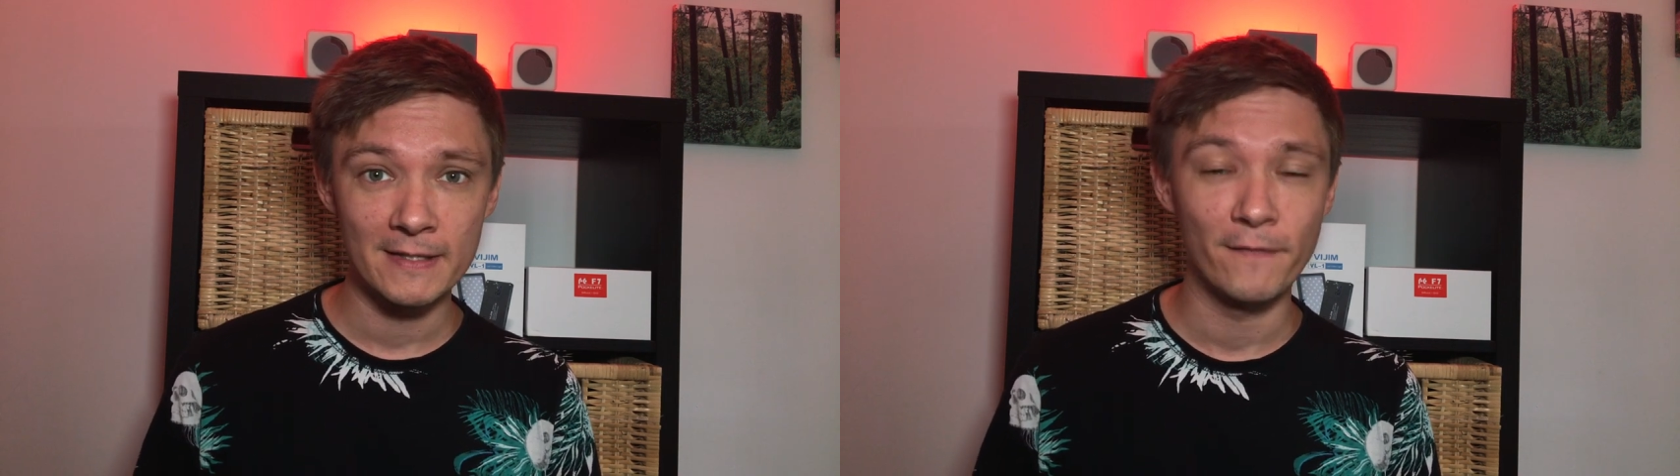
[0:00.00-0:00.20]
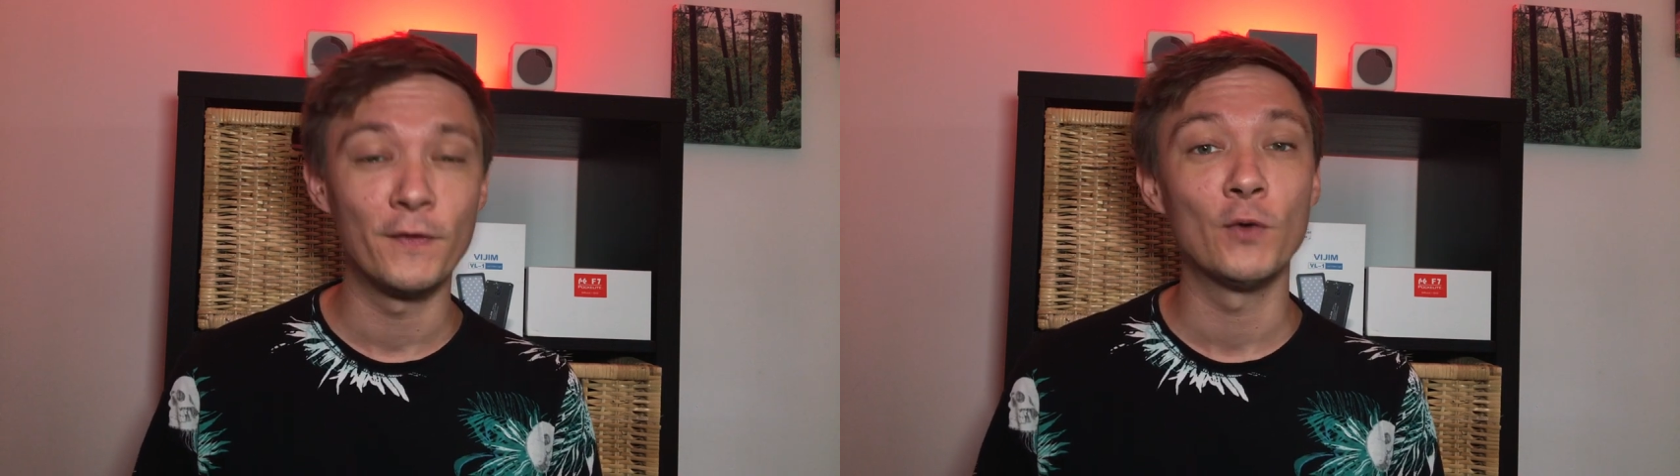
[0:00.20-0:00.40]

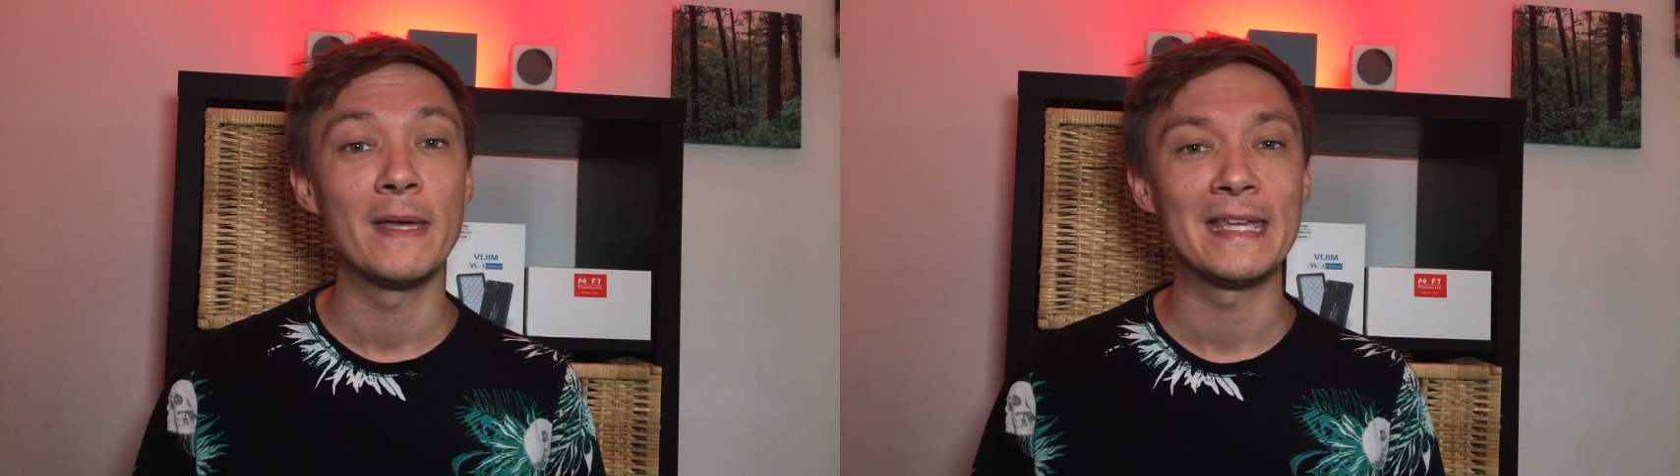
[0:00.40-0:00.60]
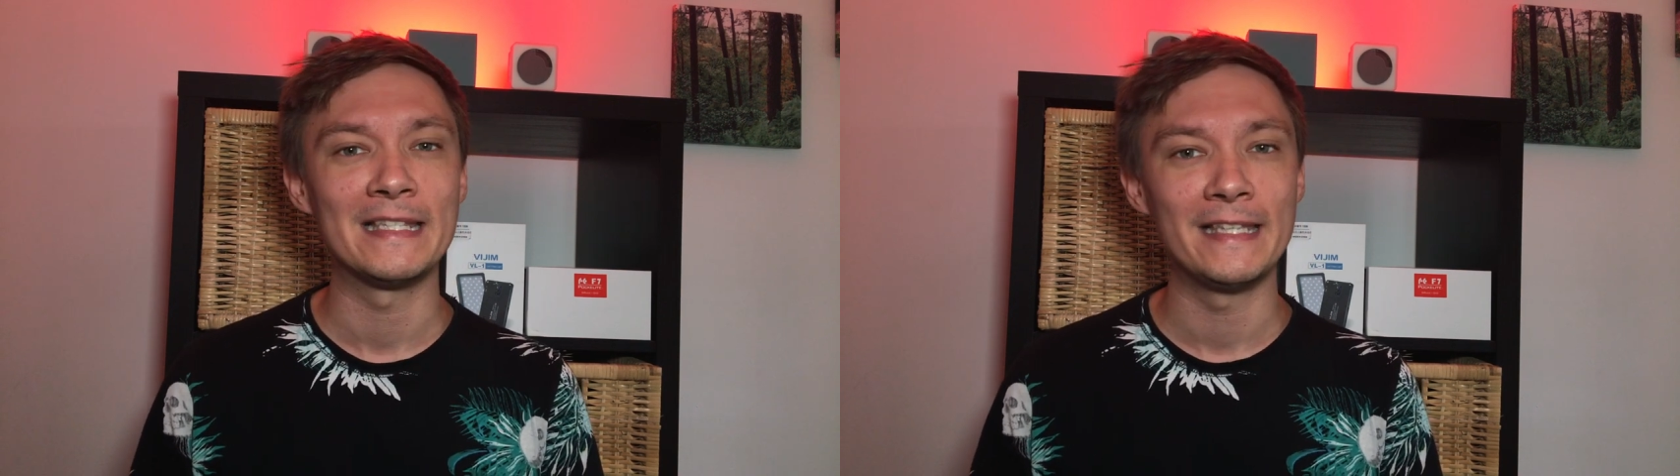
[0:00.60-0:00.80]
to
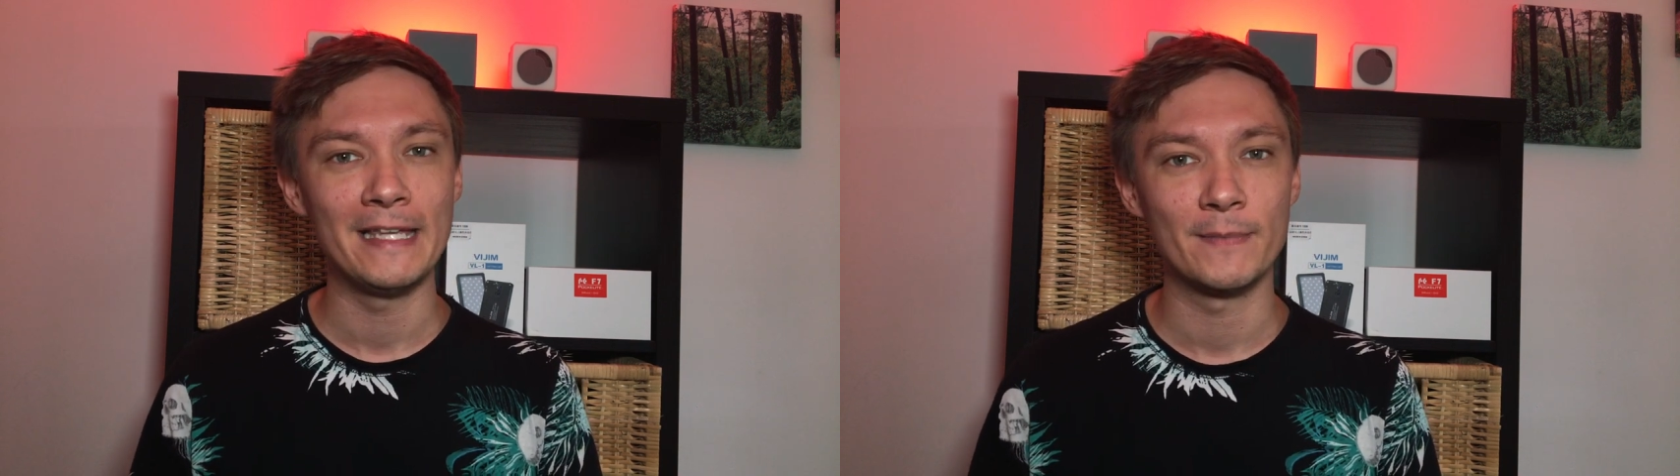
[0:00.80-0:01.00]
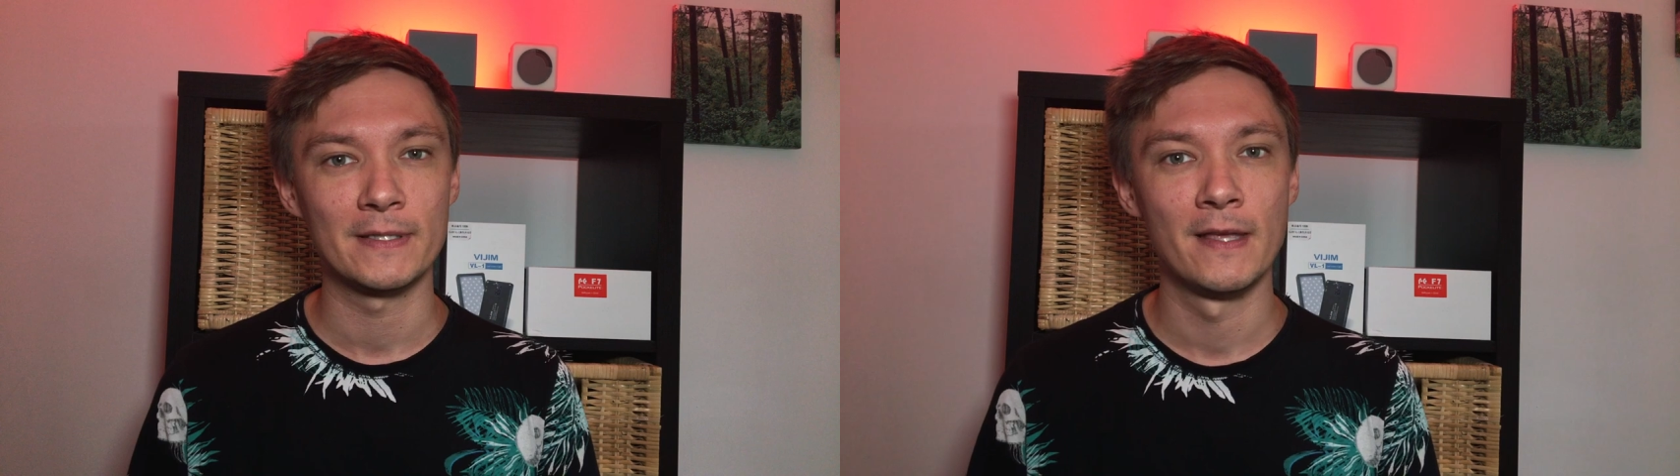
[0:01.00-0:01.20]
filmmaking
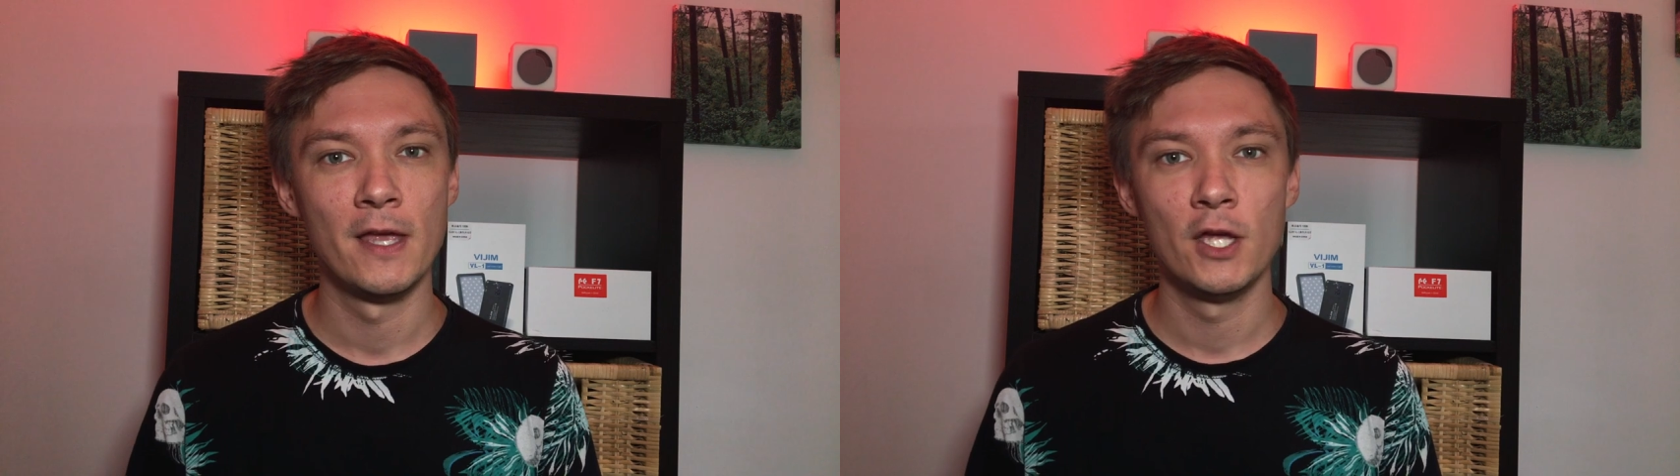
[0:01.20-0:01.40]
tips,